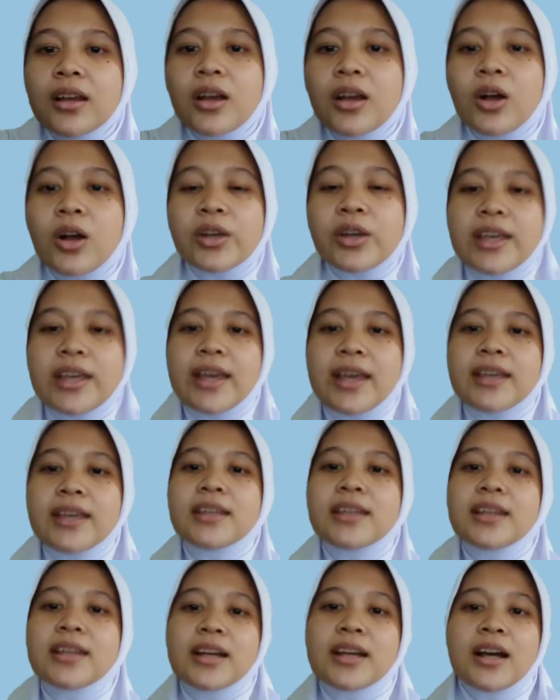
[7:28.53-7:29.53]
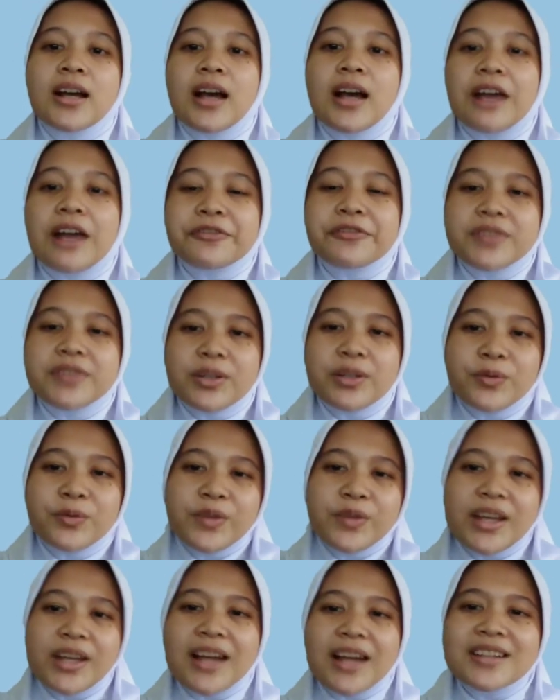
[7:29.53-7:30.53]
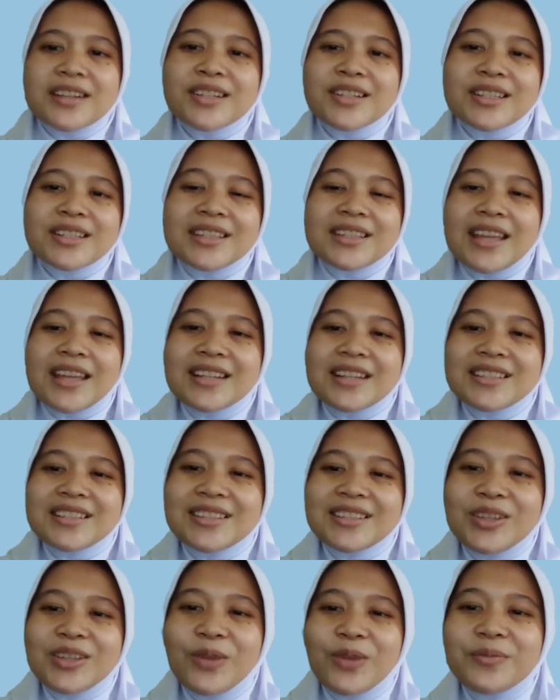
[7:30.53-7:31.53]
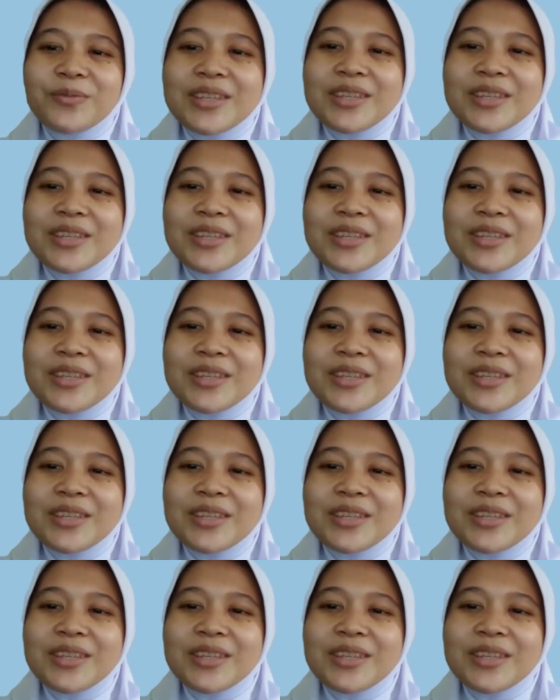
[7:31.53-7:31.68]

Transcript: Okay, after we understand some